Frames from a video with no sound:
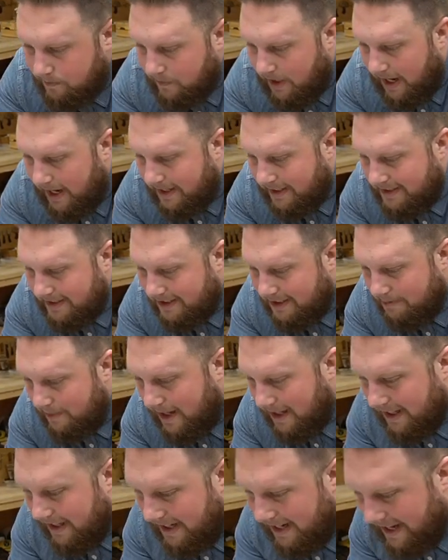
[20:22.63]
I can
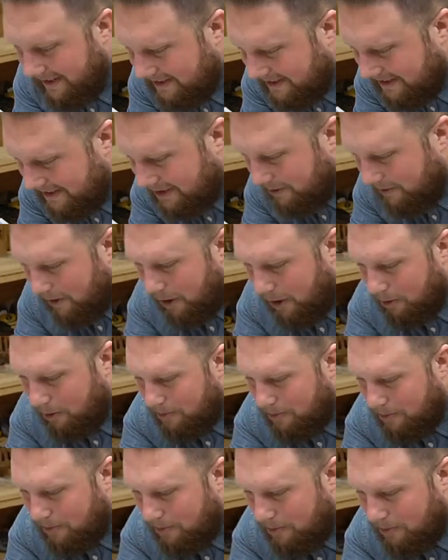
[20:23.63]
smell it now since you
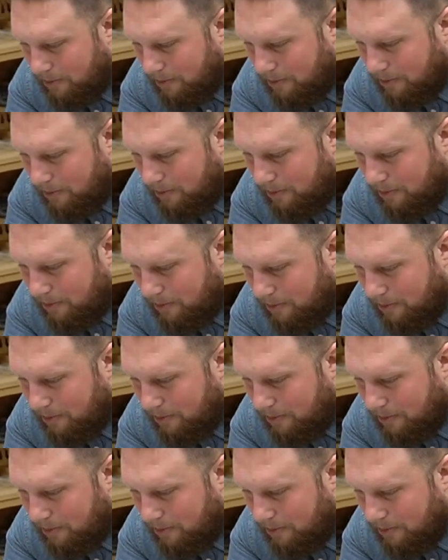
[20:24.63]
opened everything.